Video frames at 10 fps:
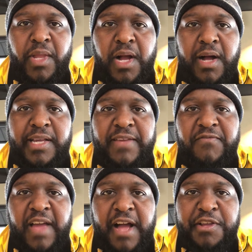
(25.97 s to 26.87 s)
uh, get
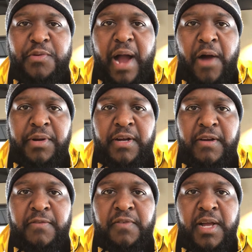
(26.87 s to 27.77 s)
value out
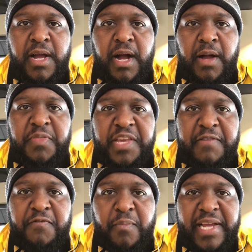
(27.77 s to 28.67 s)
of uh, the
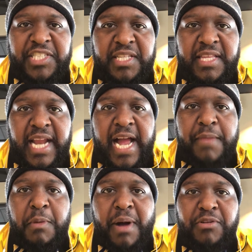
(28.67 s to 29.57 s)
information that I
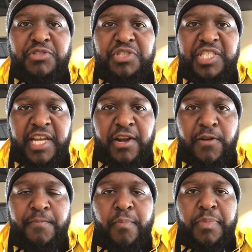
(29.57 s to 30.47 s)
am about to share
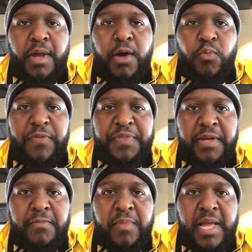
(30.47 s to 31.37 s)
uh, with them.